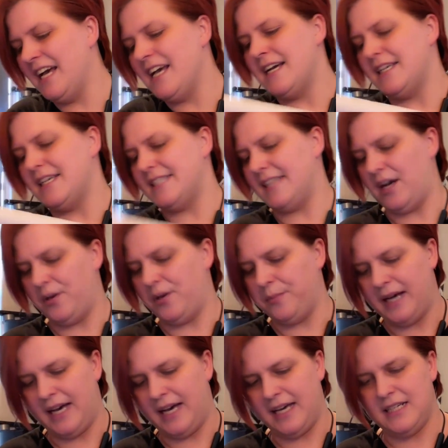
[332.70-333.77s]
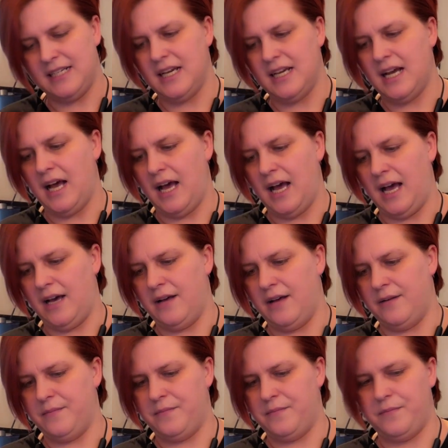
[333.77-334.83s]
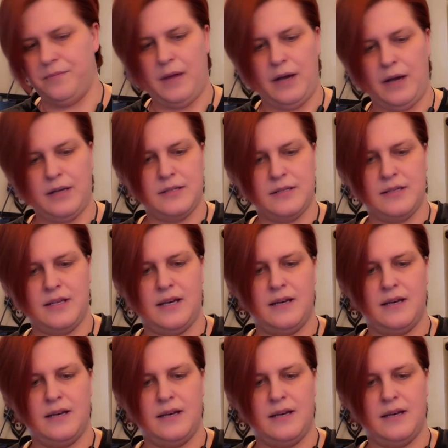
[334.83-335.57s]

So, but I was